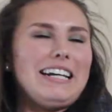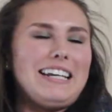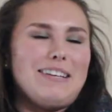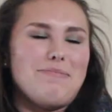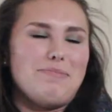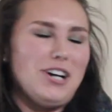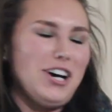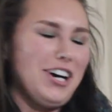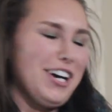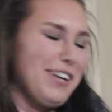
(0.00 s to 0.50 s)
to
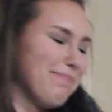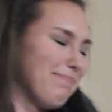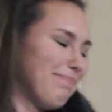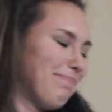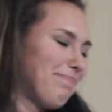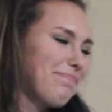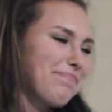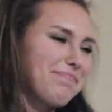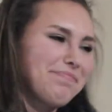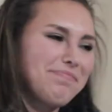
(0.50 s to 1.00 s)
keep talking
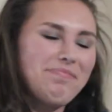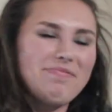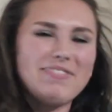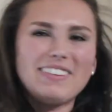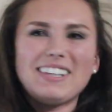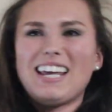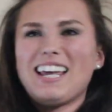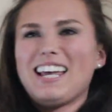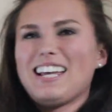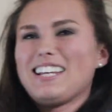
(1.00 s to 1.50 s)

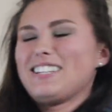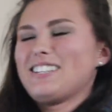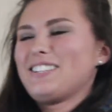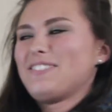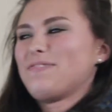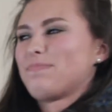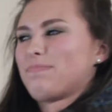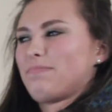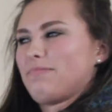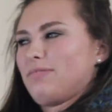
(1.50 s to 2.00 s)

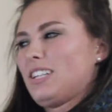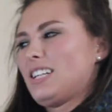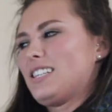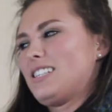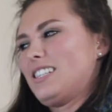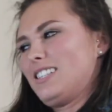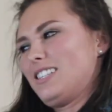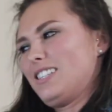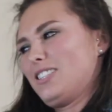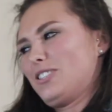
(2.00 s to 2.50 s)
because
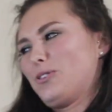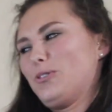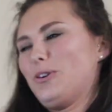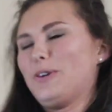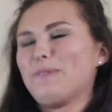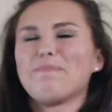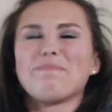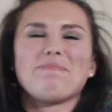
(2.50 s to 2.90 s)
this is cool.